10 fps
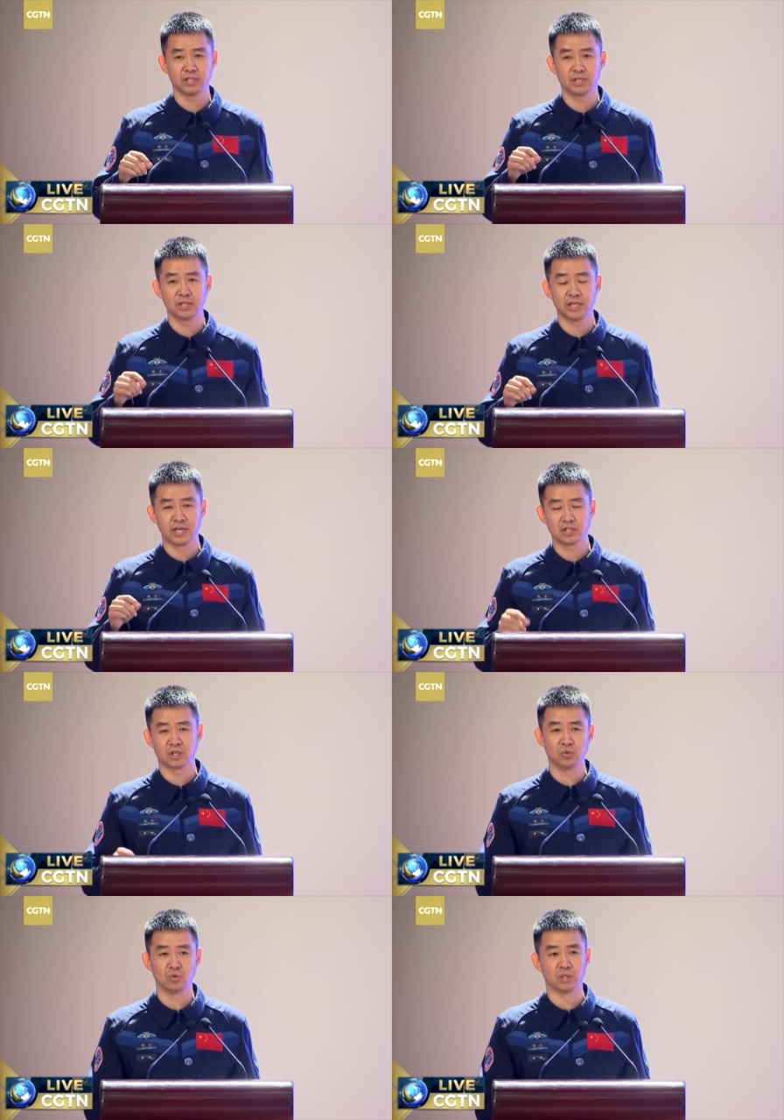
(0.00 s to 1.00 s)

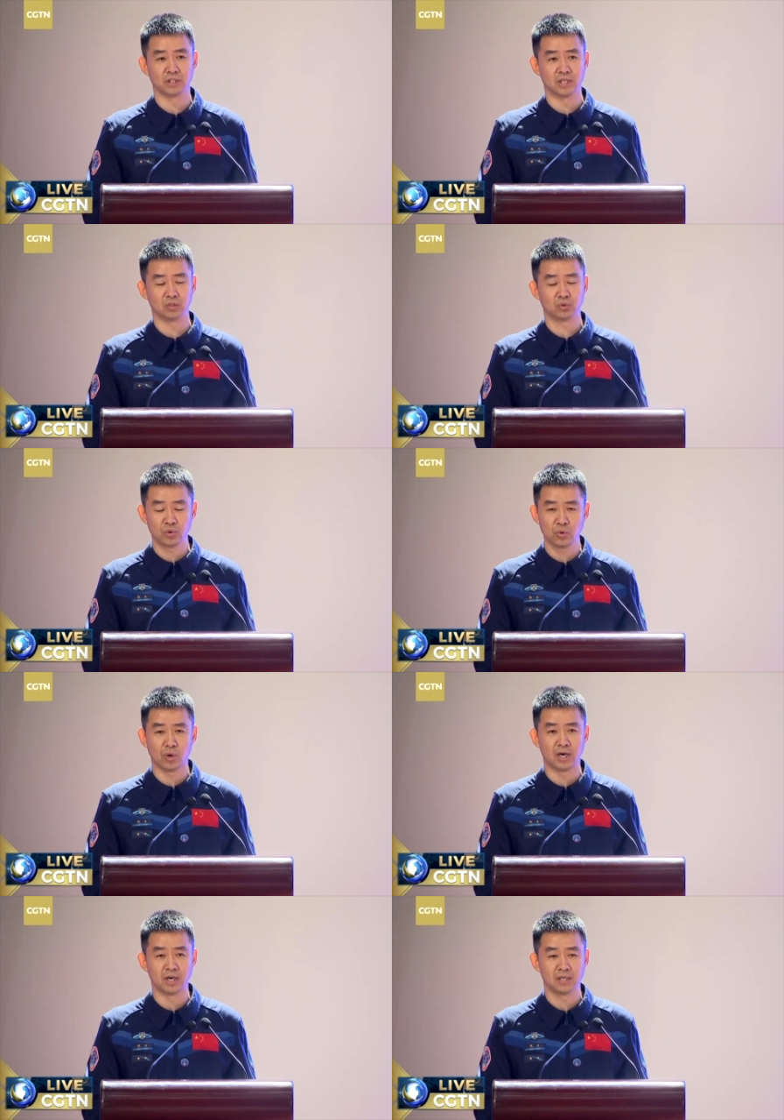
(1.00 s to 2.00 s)
Later, when
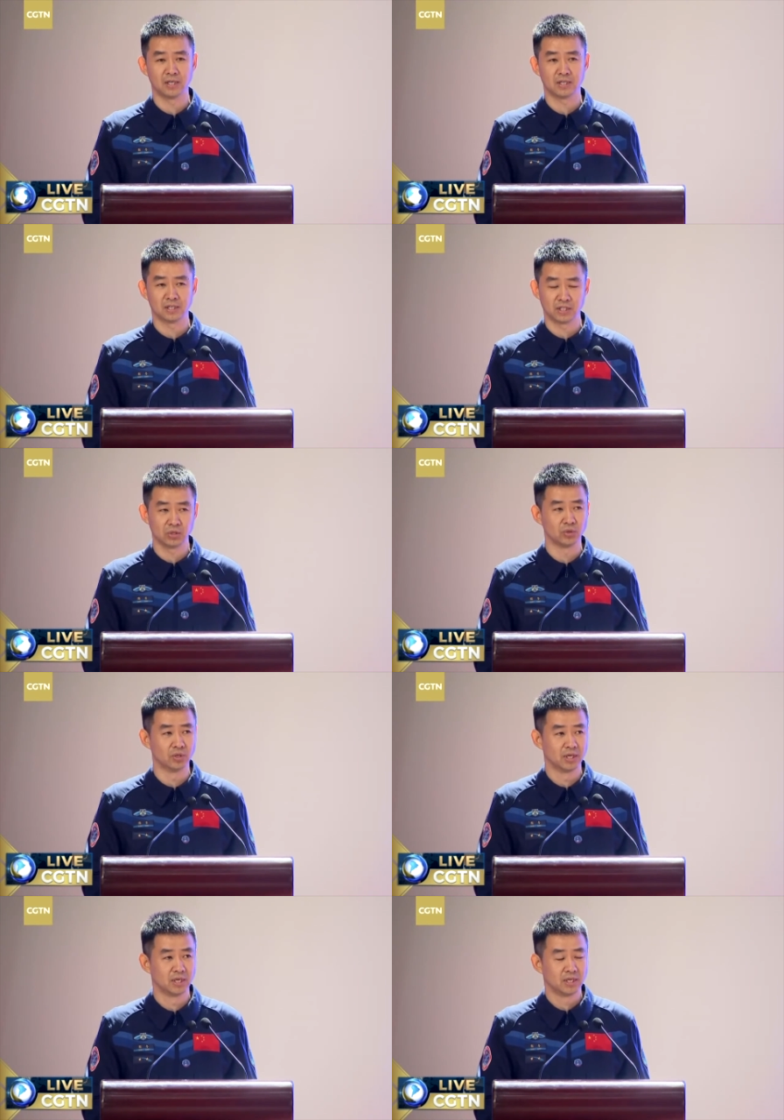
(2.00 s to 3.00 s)
these
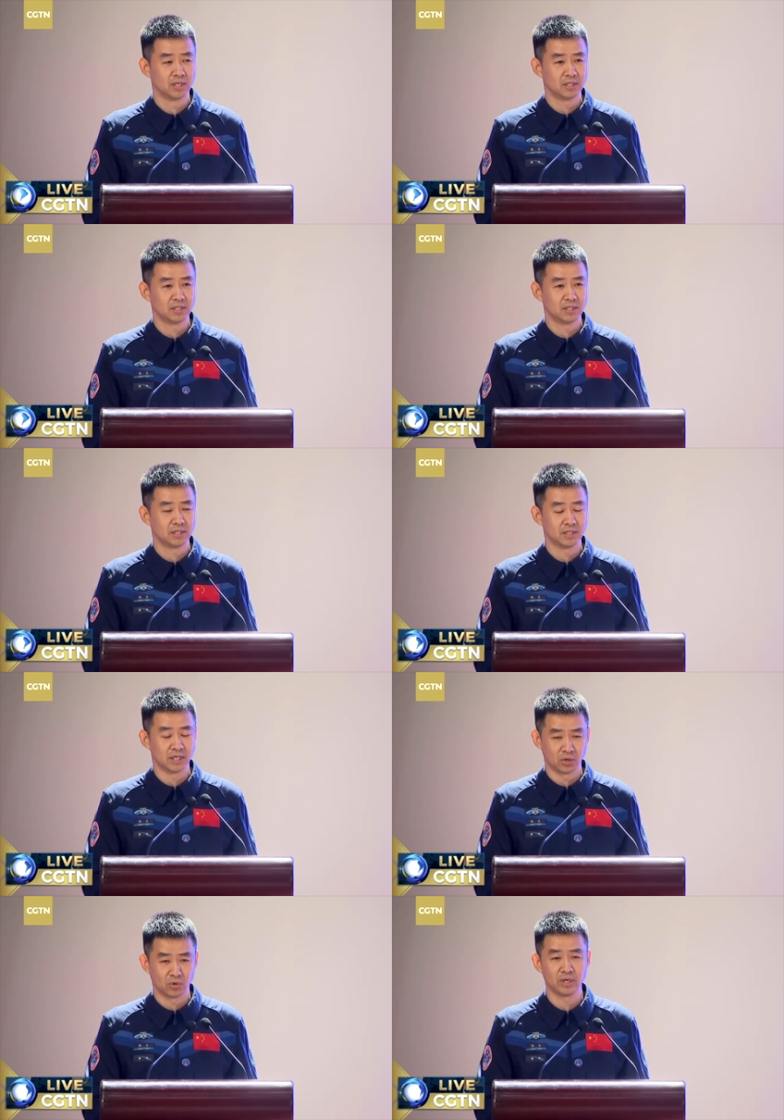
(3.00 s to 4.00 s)
scientific
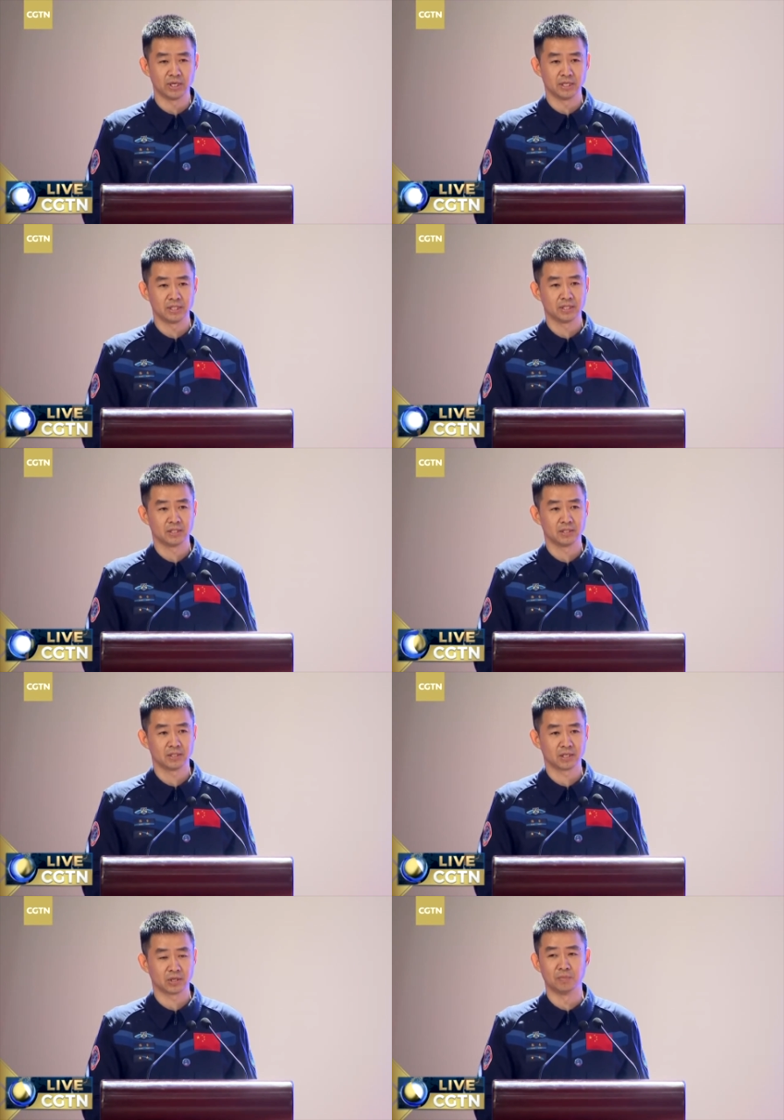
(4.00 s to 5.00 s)
results are
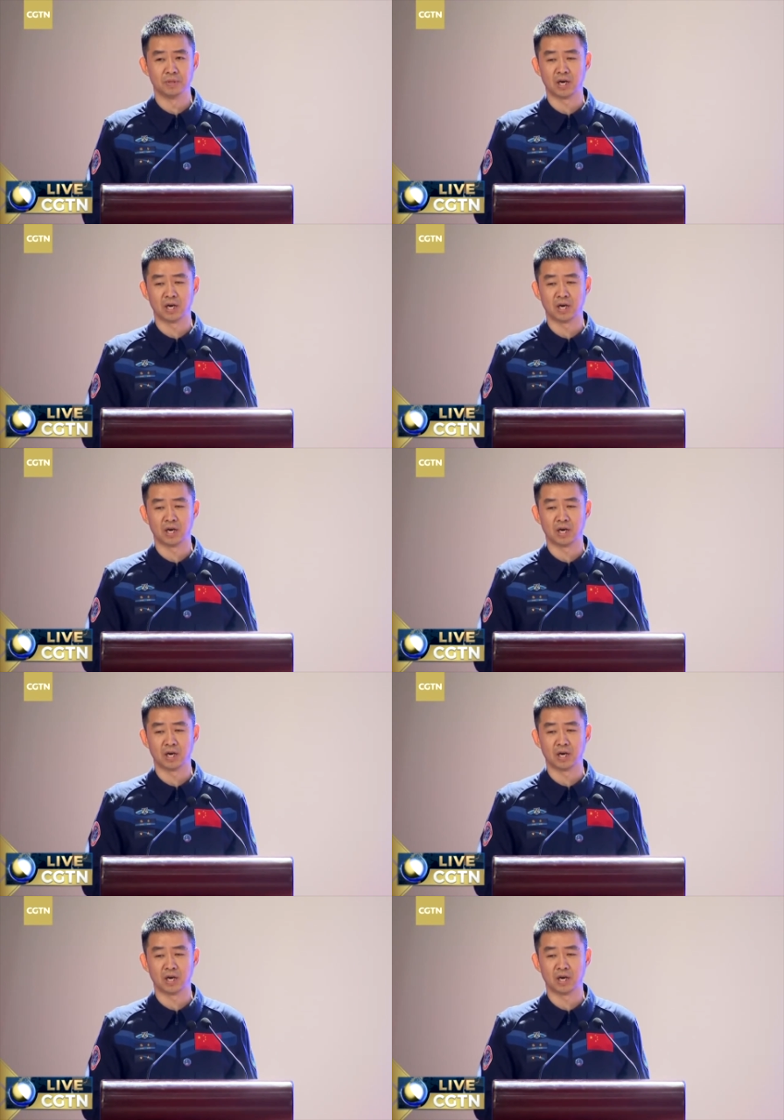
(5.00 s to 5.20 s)
applied,